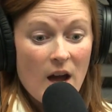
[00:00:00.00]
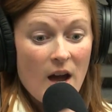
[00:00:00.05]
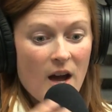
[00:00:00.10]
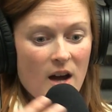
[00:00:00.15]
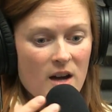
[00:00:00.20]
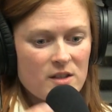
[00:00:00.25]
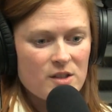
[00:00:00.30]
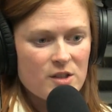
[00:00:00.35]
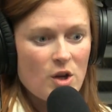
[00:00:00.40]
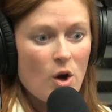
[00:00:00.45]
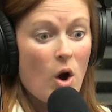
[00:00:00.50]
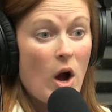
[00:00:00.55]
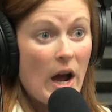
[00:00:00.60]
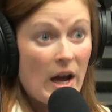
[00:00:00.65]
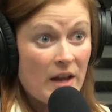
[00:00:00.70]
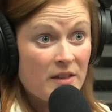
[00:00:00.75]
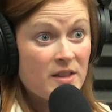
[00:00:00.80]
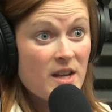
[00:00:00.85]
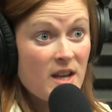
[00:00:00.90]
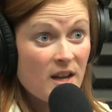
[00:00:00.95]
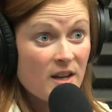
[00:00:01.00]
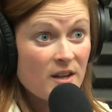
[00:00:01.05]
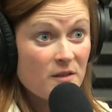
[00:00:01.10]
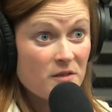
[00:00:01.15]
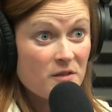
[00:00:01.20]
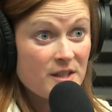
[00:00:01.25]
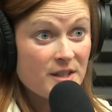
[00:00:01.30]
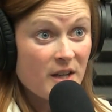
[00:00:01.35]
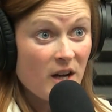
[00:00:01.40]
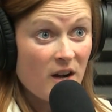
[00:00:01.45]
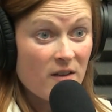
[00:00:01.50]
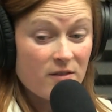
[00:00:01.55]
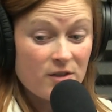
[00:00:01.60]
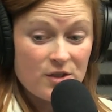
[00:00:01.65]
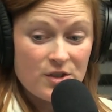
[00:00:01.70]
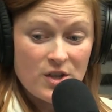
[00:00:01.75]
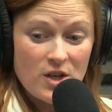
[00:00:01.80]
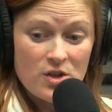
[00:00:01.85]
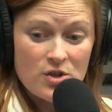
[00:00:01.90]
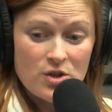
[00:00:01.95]
yeah. So at the end of these
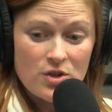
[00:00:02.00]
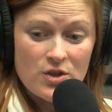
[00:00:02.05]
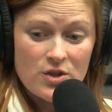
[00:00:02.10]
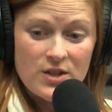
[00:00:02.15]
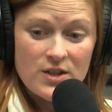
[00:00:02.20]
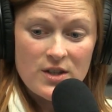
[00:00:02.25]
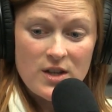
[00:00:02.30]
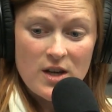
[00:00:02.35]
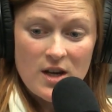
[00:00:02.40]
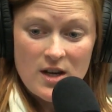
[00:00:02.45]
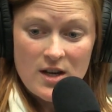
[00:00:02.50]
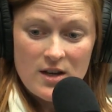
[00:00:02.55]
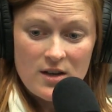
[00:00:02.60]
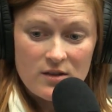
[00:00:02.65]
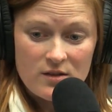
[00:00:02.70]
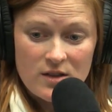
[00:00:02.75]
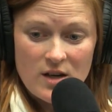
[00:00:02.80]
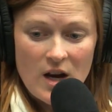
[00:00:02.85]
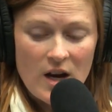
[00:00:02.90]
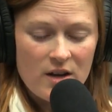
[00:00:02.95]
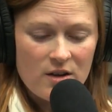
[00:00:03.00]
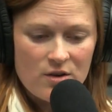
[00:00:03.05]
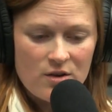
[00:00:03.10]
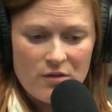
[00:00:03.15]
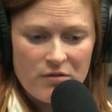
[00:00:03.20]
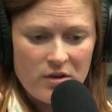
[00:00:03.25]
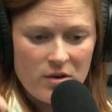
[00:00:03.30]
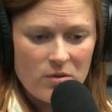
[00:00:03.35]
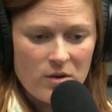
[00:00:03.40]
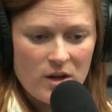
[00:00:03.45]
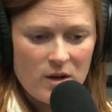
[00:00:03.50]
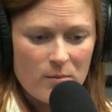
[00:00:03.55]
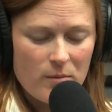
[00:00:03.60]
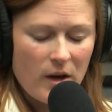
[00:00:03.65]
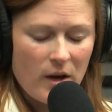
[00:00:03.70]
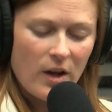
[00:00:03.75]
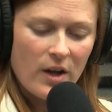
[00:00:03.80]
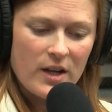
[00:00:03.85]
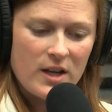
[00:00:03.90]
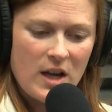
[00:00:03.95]
conversations, they I don't know if they ring a
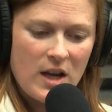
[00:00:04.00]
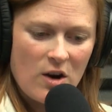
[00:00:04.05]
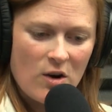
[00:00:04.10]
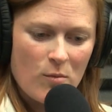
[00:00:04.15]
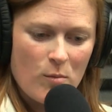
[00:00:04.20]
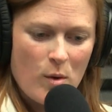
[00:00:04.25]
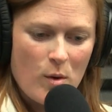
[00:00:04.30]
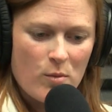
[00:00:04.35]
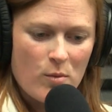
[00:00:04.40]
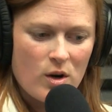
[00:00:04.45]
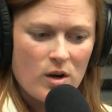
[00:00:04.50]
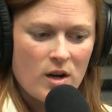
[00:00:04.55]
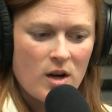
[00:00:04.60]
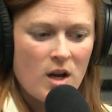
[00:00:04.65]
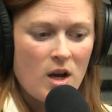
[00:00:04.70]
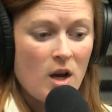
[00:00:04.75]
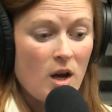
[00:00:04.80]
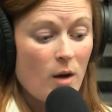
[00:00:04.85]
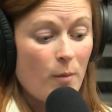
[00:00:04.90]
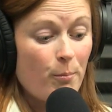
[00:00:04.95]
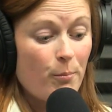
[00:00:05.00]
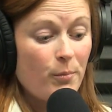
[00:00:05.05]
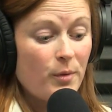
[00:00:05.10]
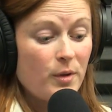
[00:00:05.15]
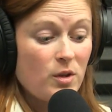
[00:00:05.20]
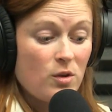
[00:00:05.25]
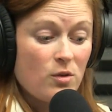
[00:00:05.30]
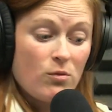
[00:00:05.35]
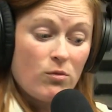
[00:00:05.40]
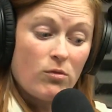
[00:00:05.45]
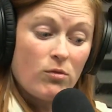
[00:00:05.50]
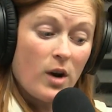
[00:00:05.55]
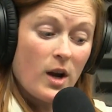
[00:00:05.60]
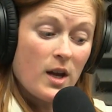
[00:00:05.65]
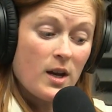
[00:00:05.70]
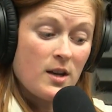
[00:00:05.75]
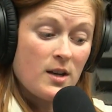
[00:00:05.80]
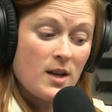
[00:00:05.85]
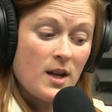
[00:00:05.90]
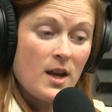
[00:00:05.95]
bell. I can't remember, but you
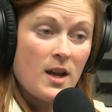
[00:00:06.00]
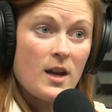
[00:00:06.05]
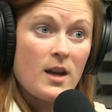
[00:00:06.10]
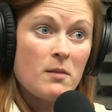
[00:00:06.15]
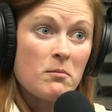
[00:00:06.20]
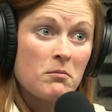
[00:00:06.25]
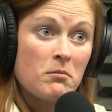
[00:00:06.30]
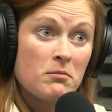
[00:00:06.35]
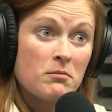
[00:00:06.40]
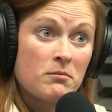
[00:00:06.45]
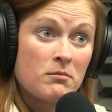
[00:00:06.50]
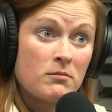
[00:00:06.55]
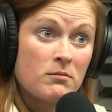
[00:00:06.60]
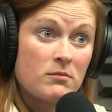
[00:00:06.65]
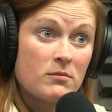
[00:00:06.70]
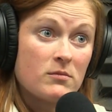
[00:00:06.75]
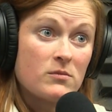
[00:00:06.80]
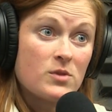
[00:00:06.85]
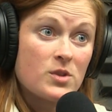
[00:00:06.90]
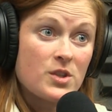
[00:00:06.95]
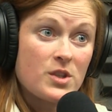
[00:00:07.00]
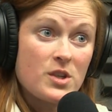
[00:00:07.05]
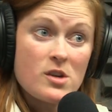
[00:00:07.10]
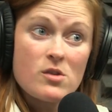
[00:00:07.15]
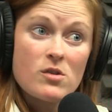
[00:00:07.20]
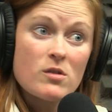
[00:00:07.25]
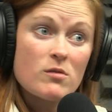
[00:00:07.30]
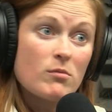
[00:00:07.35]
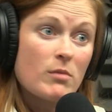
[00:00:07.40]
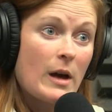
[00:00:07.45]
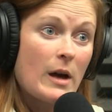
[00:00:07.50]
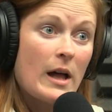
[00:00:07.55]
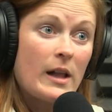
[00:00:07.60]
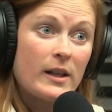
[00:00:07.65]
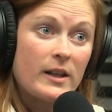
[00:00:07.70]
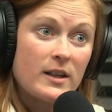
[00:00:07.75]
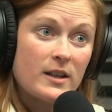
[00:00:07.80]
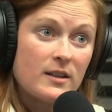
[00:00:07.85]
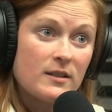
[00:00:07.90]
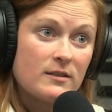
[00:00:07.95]
write a name, secret
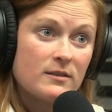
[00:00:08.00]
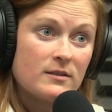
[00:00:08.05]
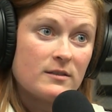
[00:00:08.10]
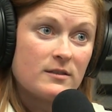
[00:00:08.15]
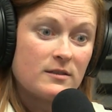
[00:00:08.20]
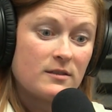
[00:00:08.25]
ballot,